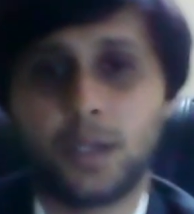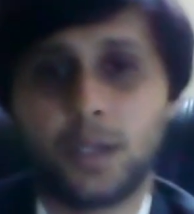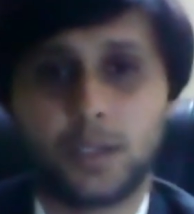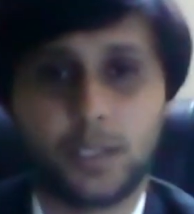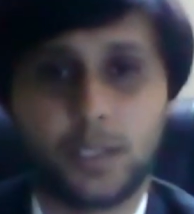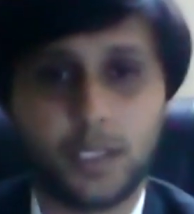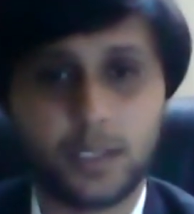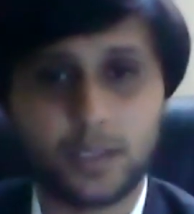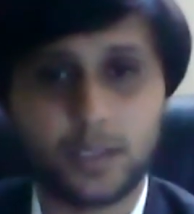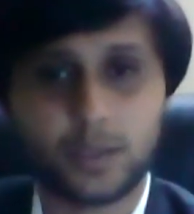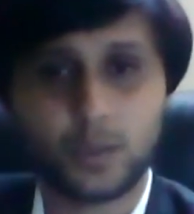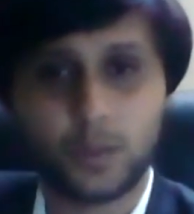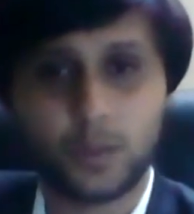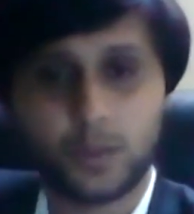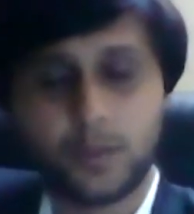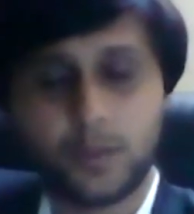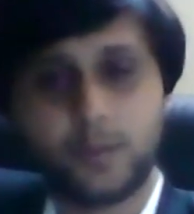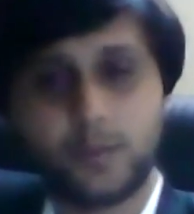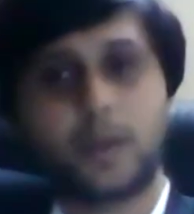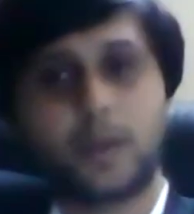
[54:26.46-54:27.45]
Okay,
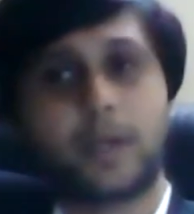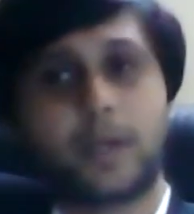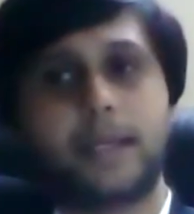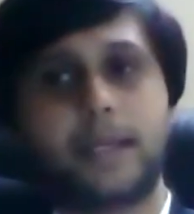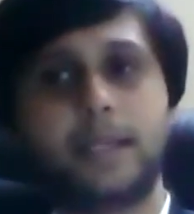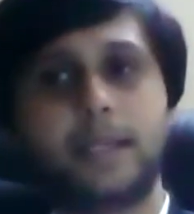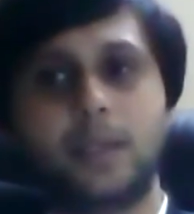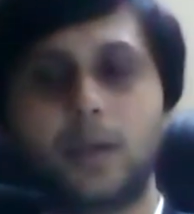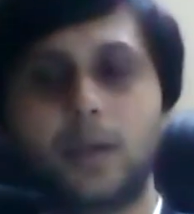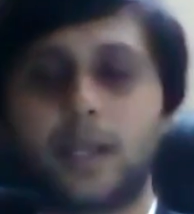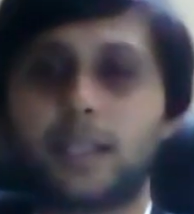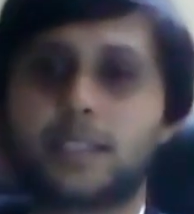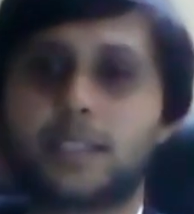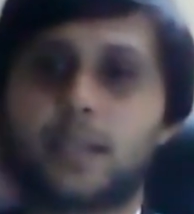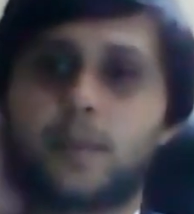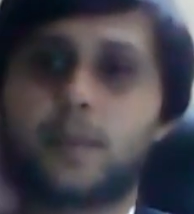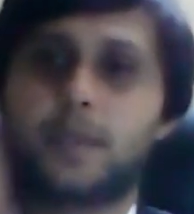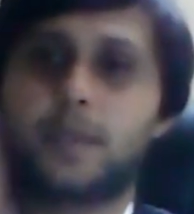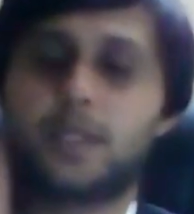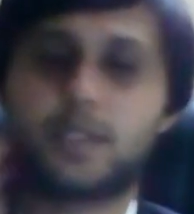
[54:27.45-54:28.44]
so if you are writing your
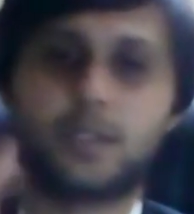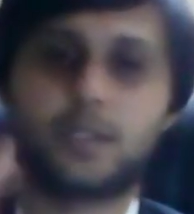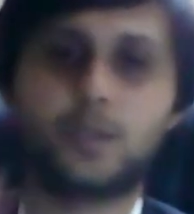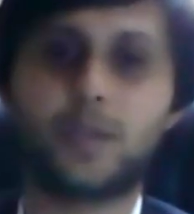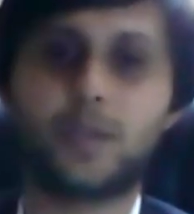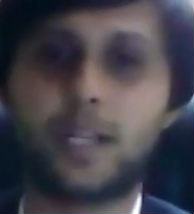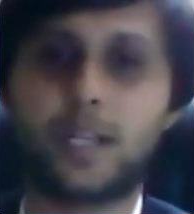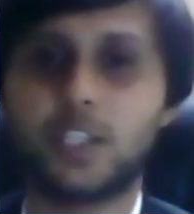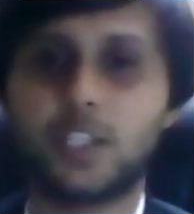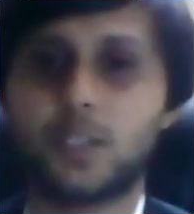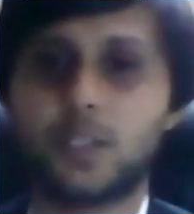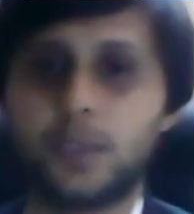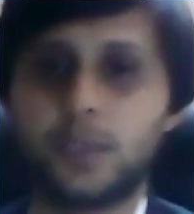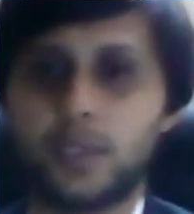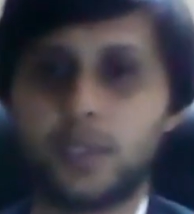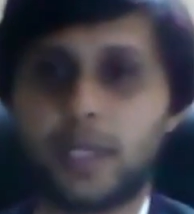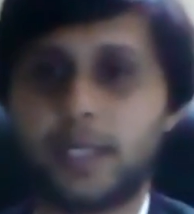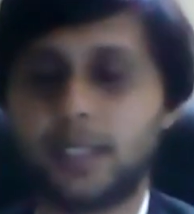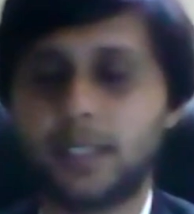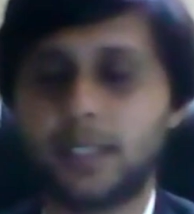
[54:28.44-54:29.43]
examination, you are eligible
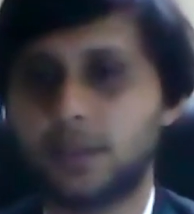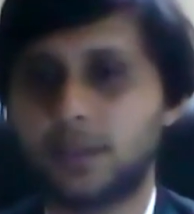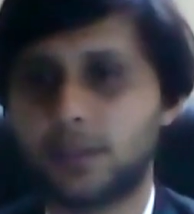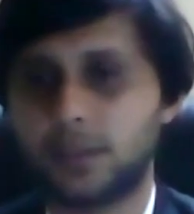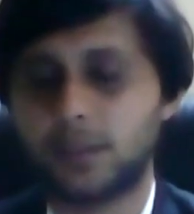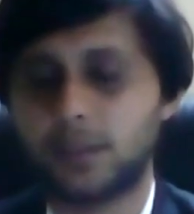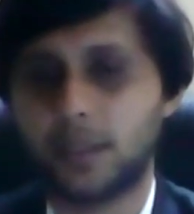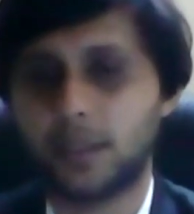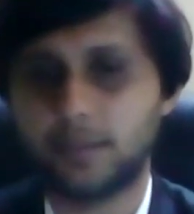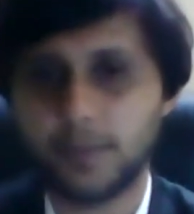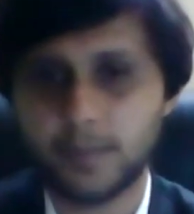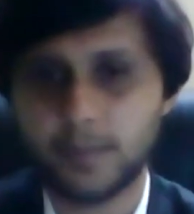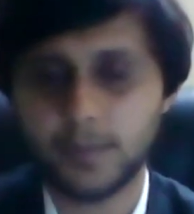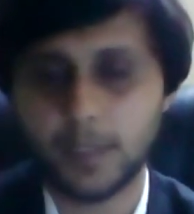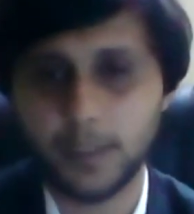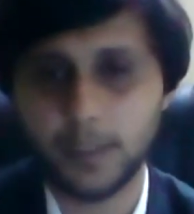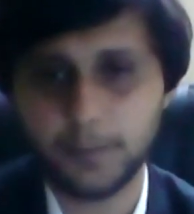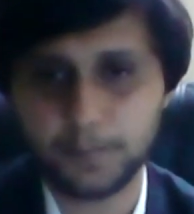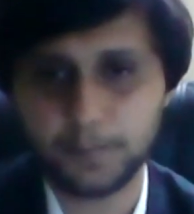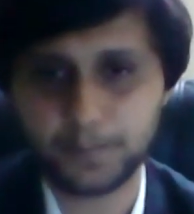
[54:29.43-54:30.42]
to write in
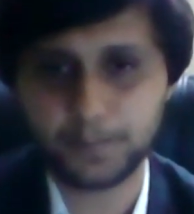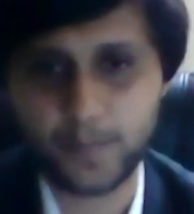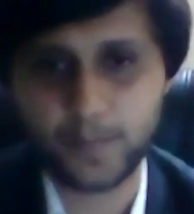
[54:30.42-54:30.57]
November.